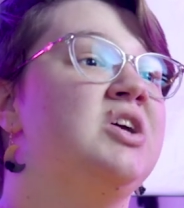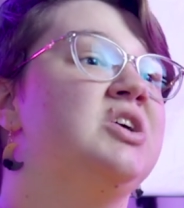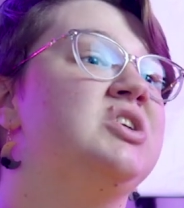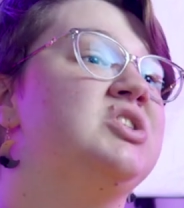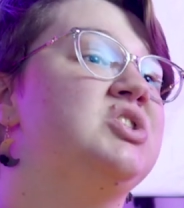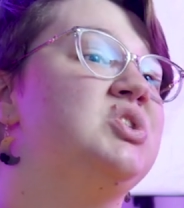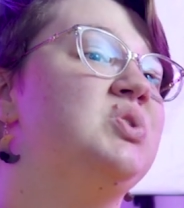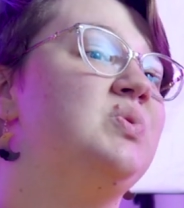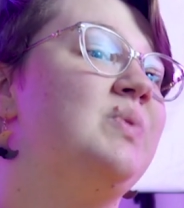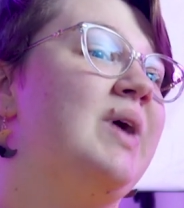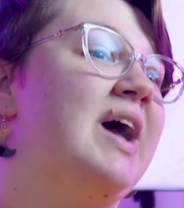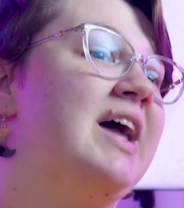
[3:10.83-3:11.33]

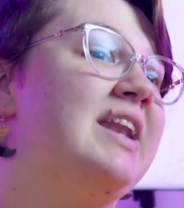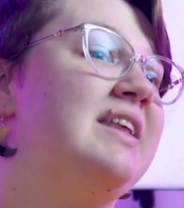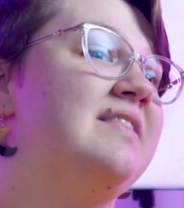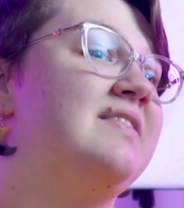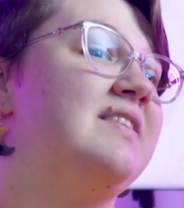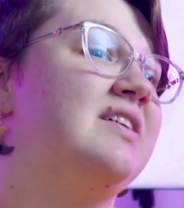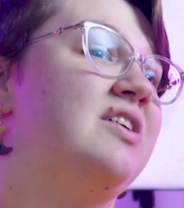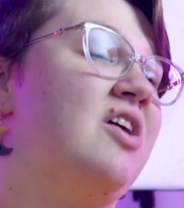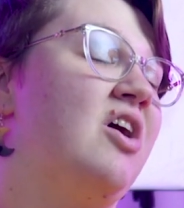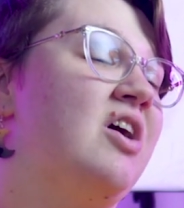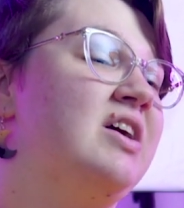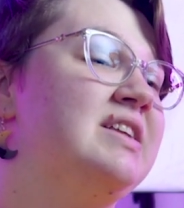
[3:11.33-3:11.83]
To edit the
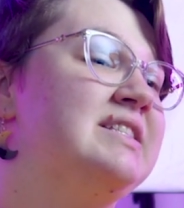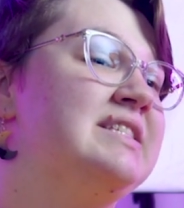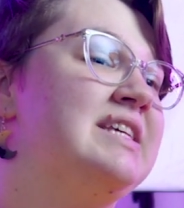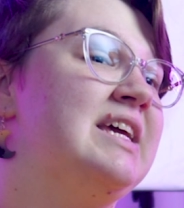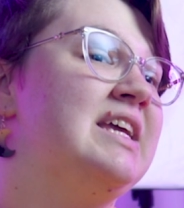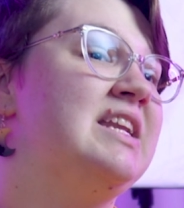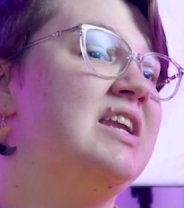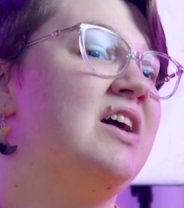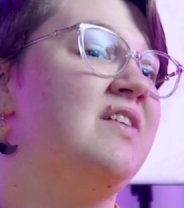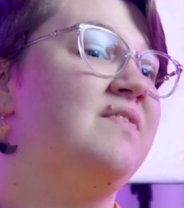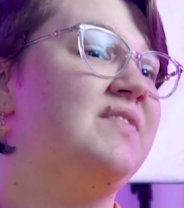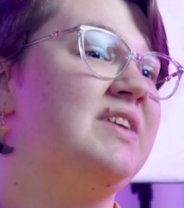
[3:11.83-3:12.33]

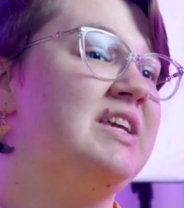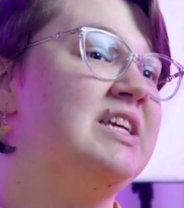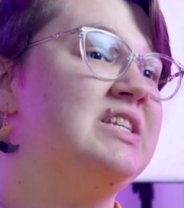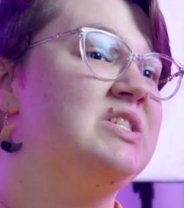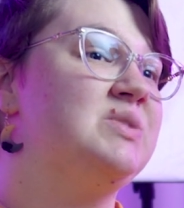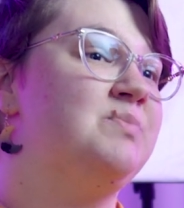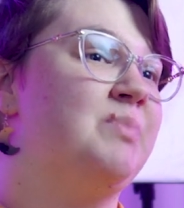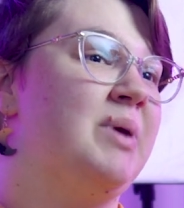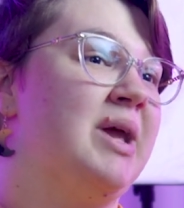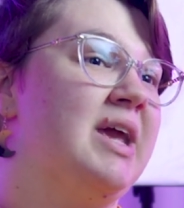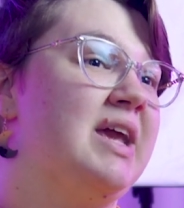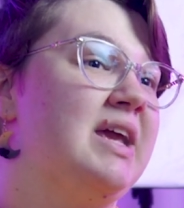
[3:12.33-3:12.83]
content of each
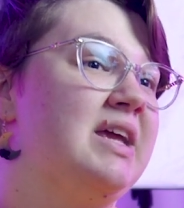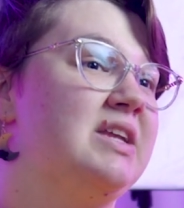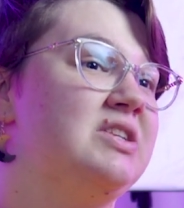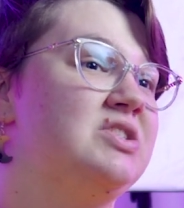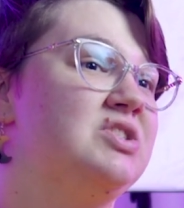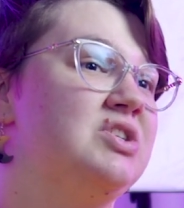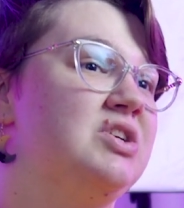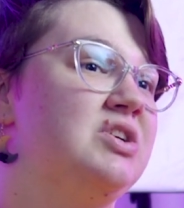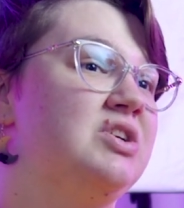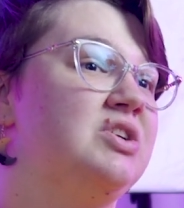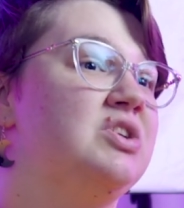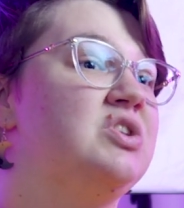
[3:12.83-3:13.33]
page,